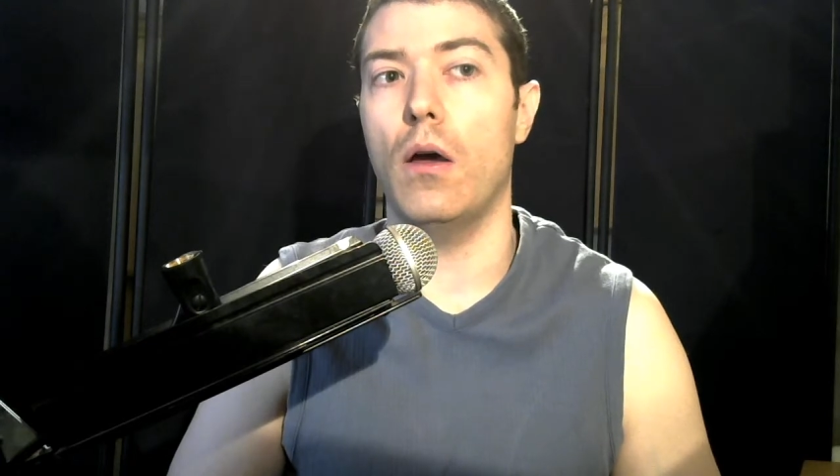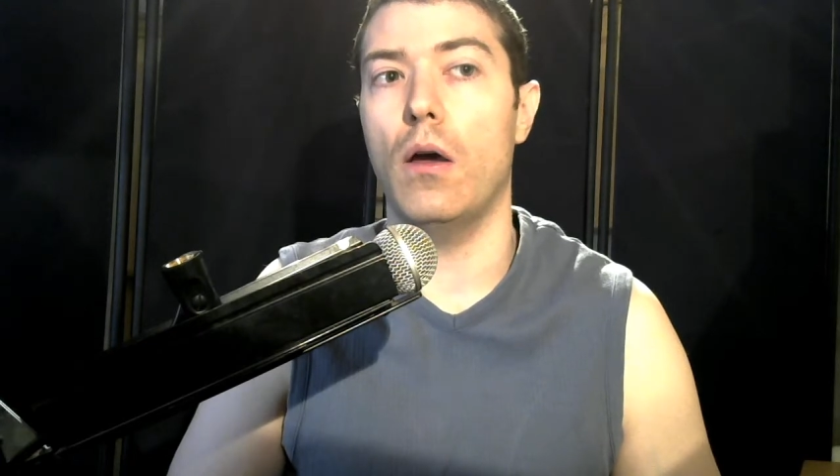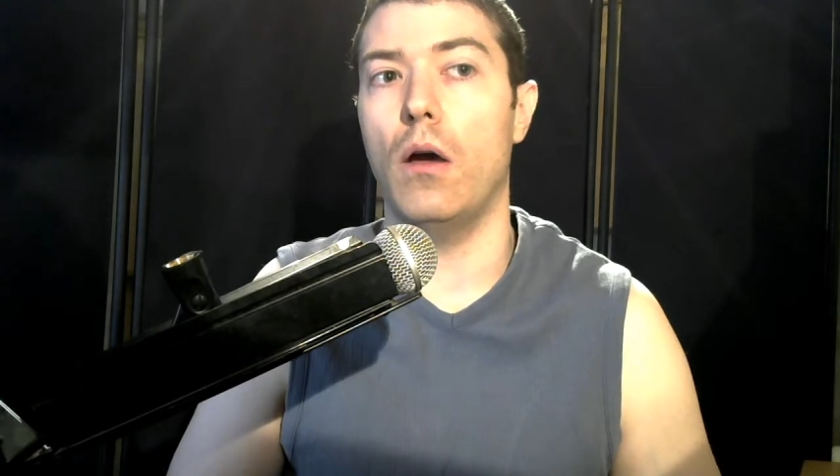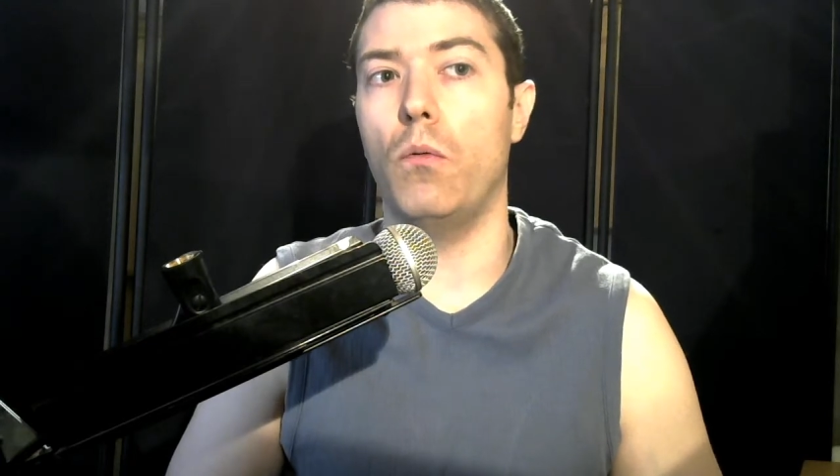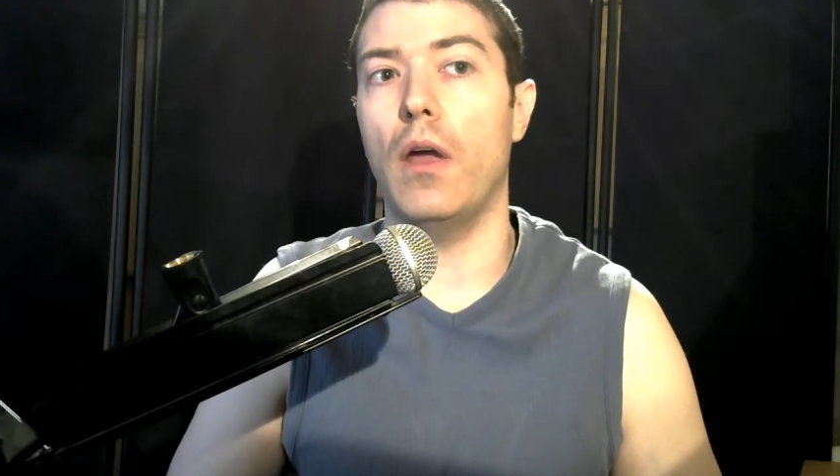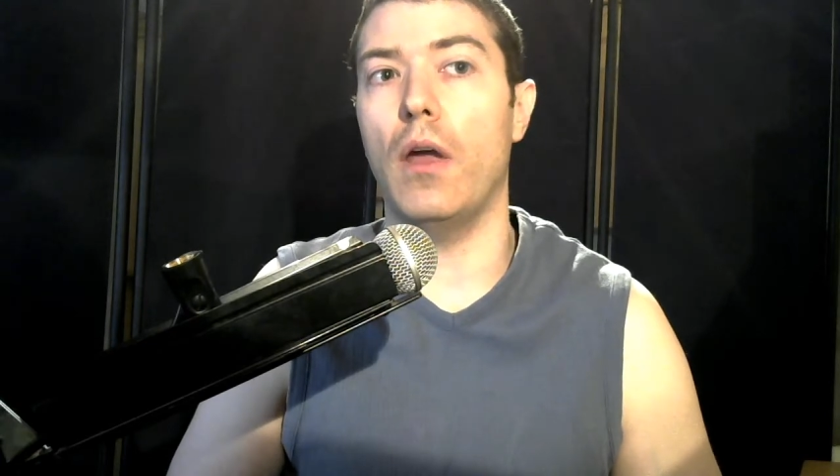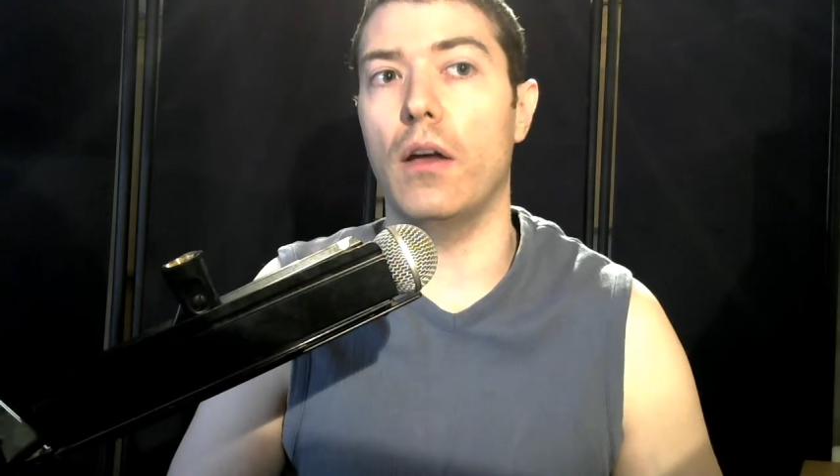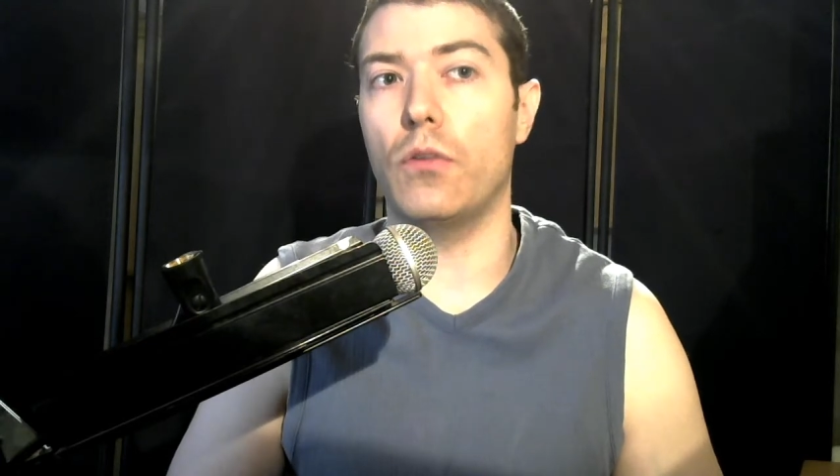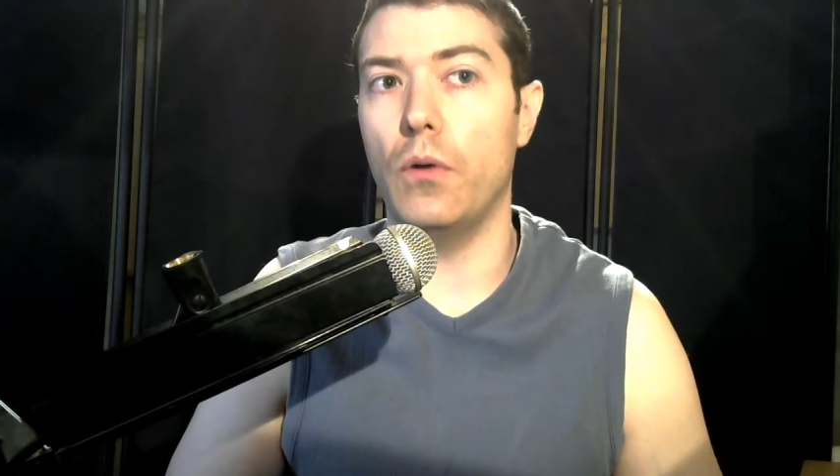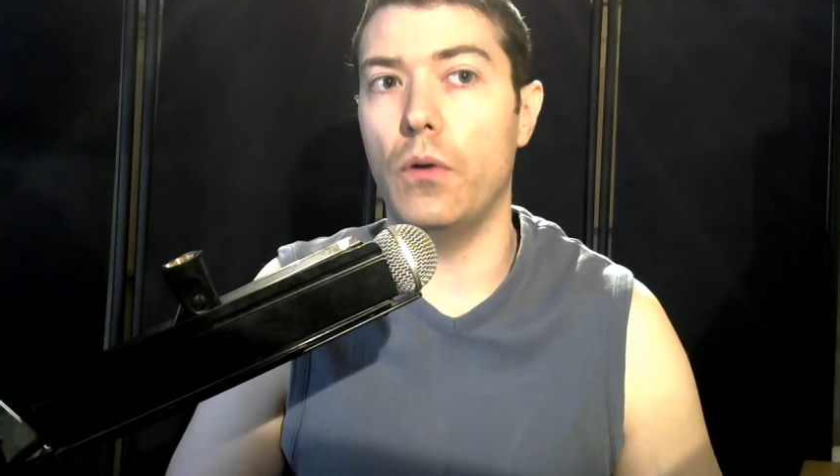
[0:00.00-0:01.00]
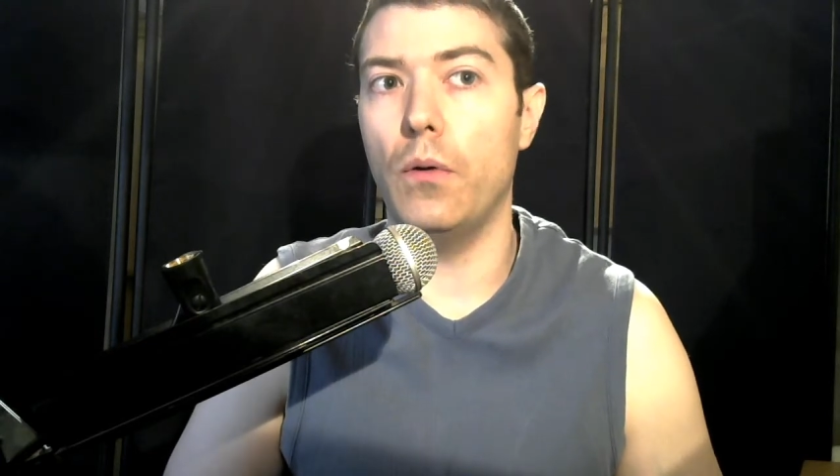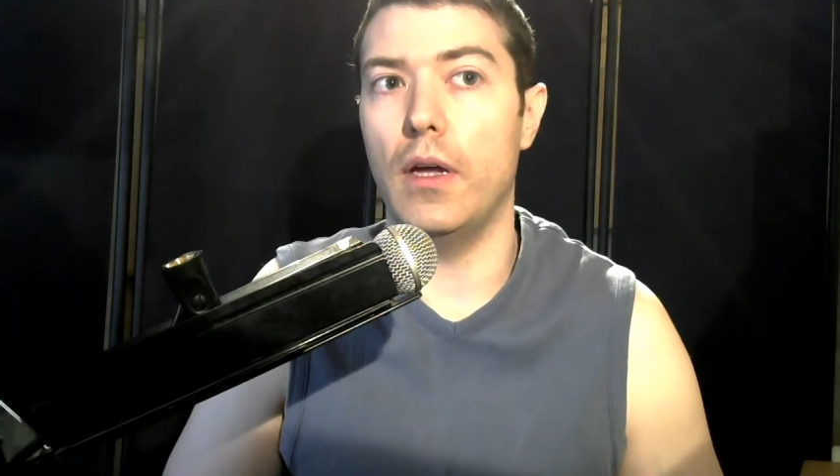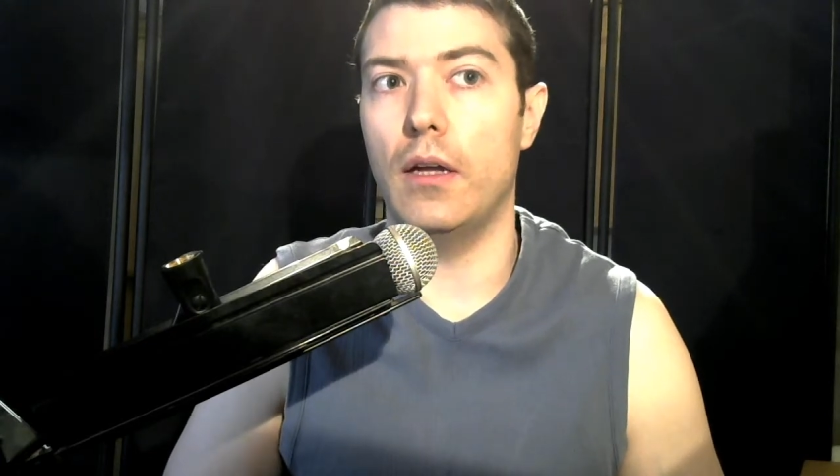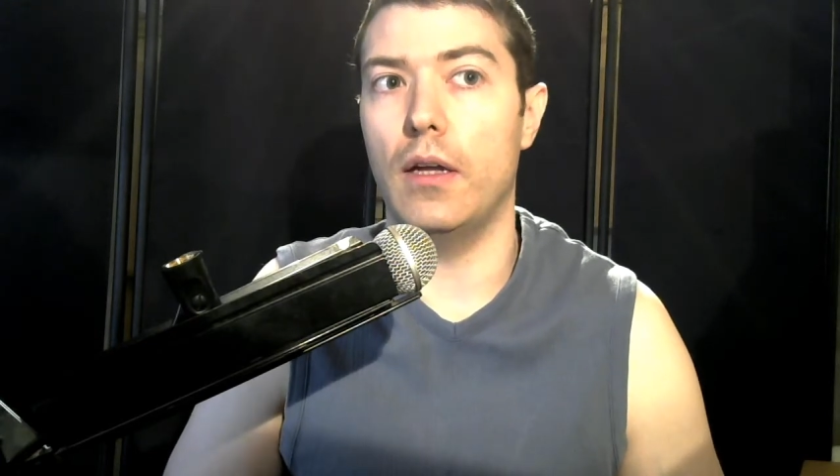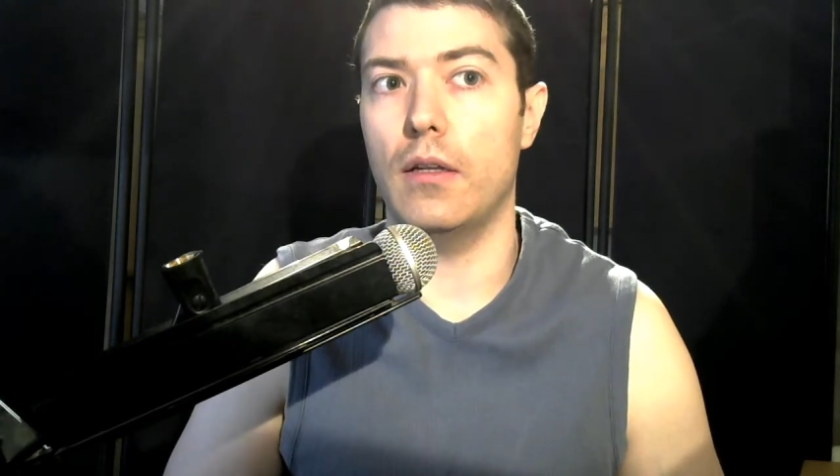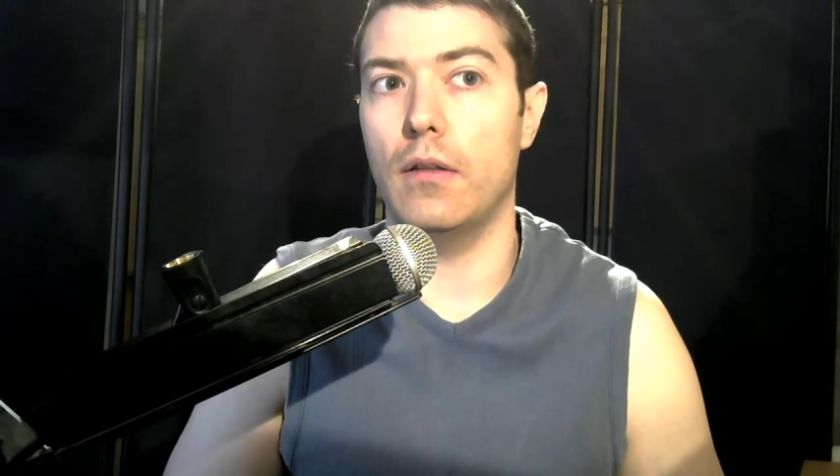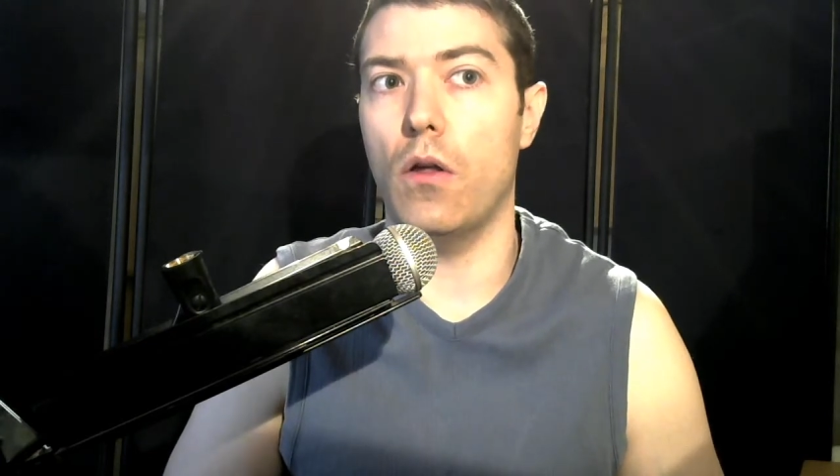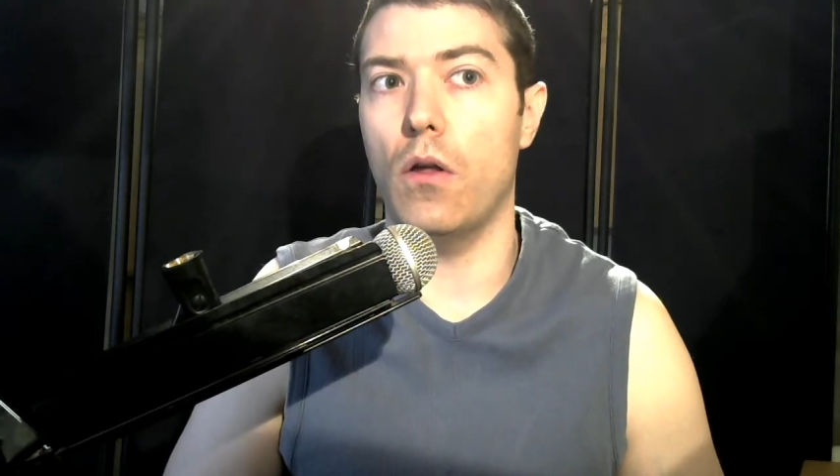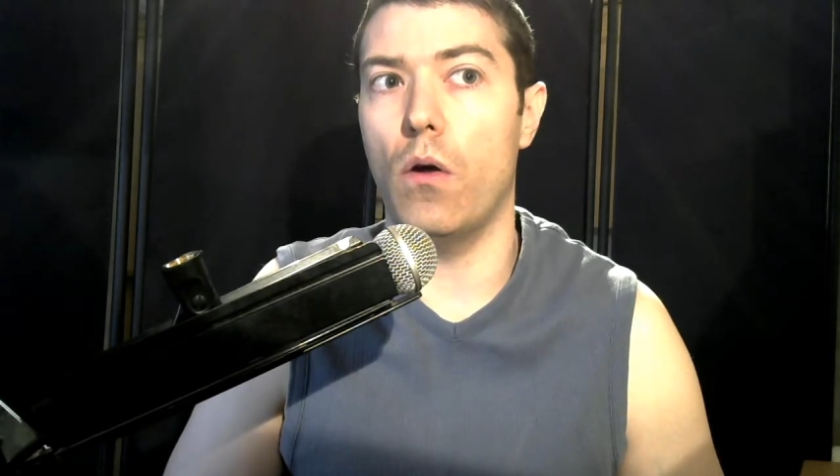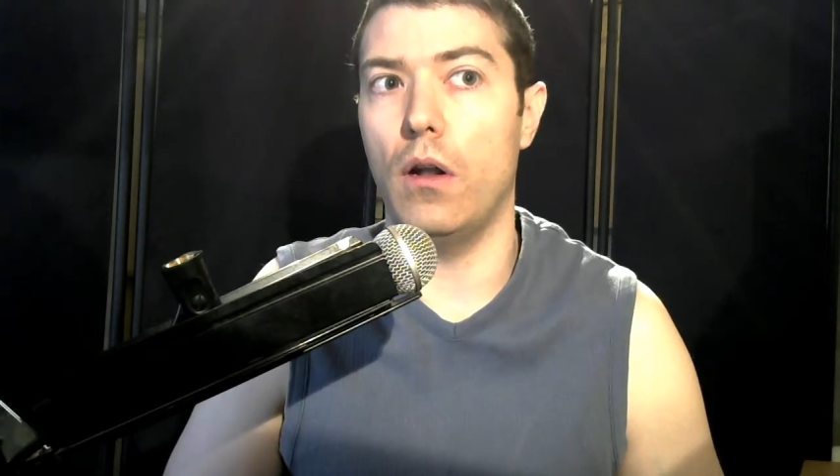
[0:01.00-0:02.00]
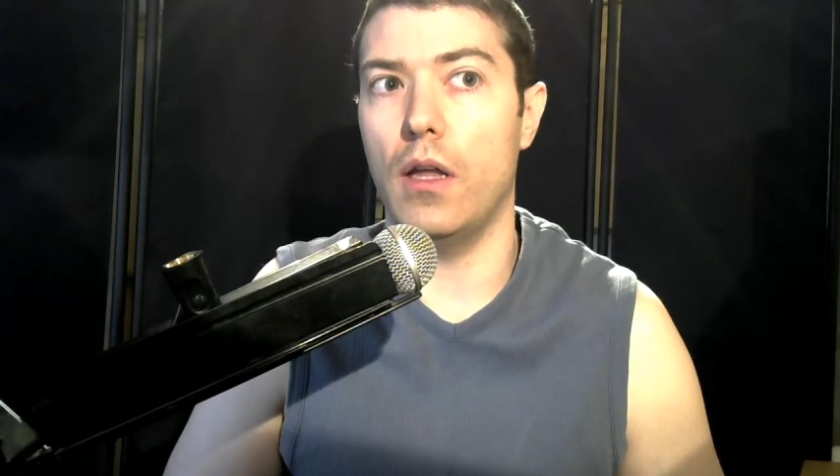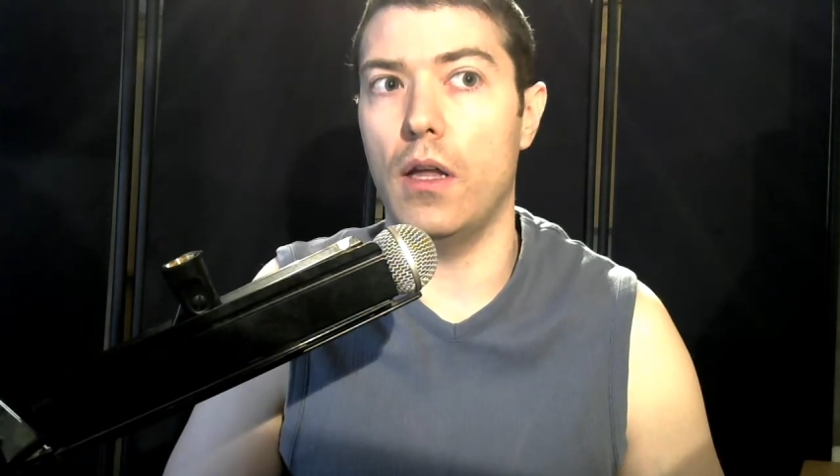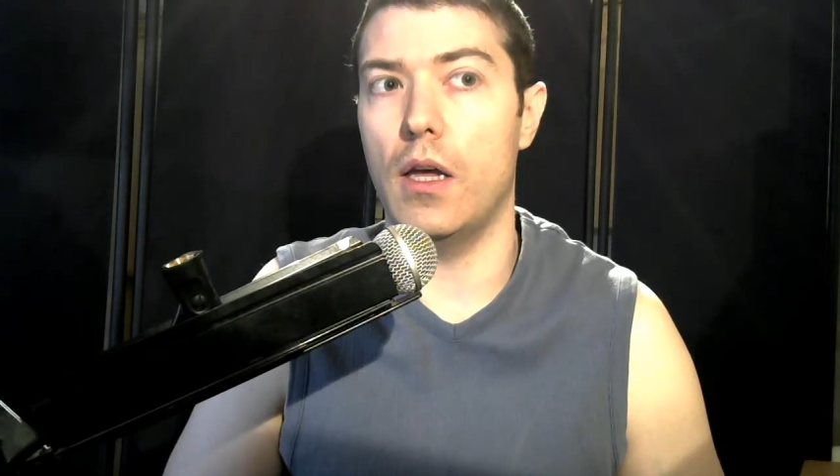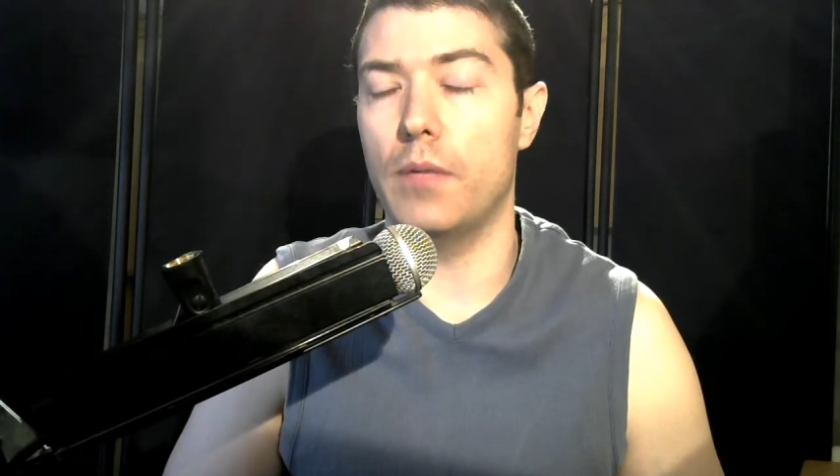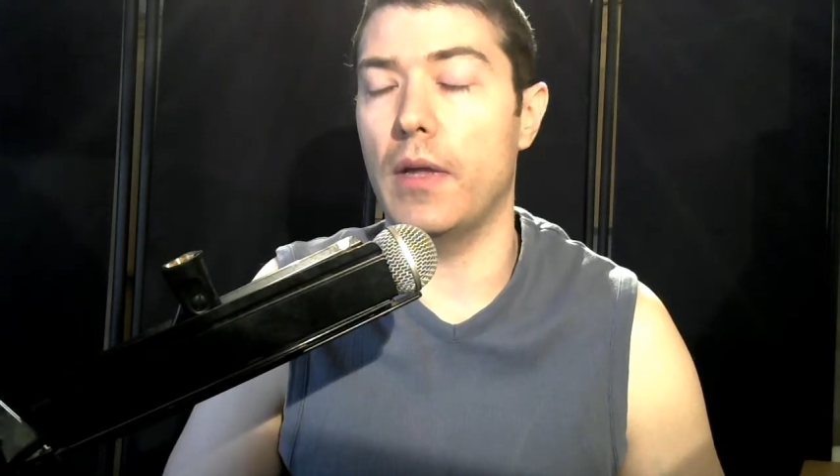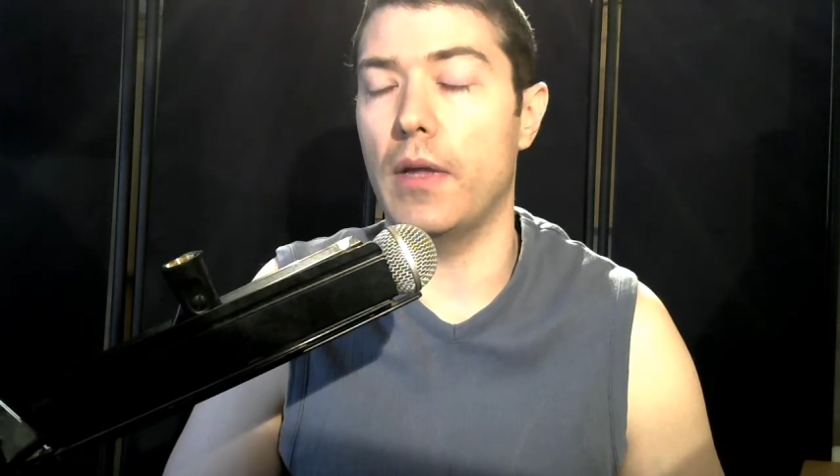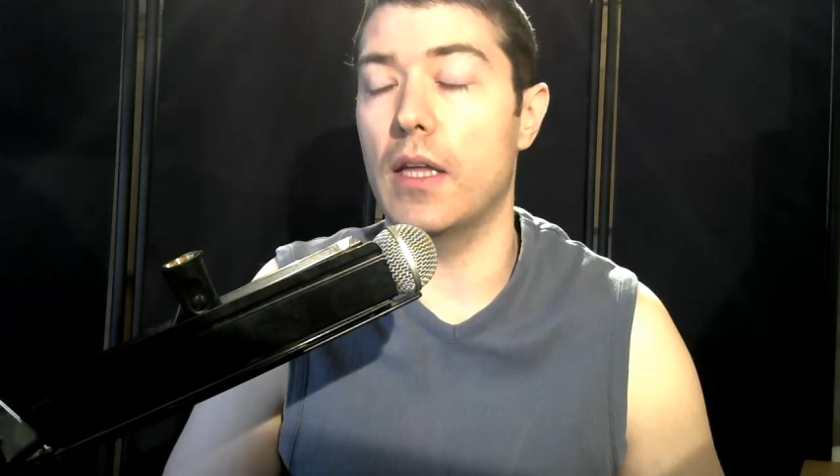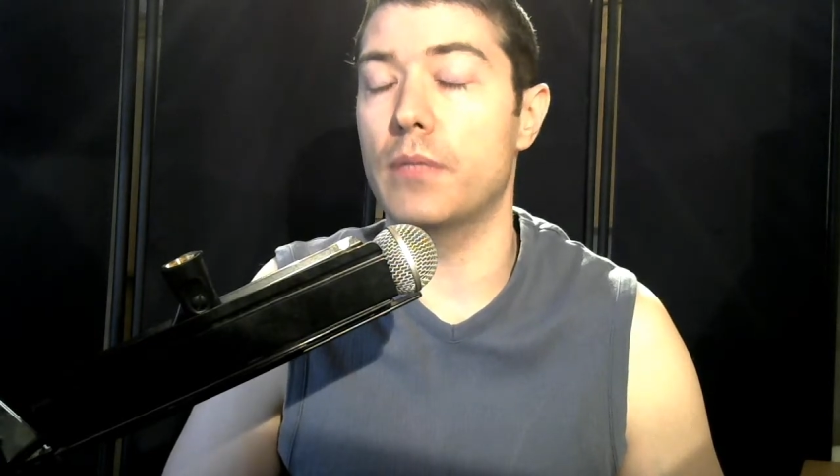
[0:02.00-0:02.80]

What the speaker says: we are through it the earlier it begins.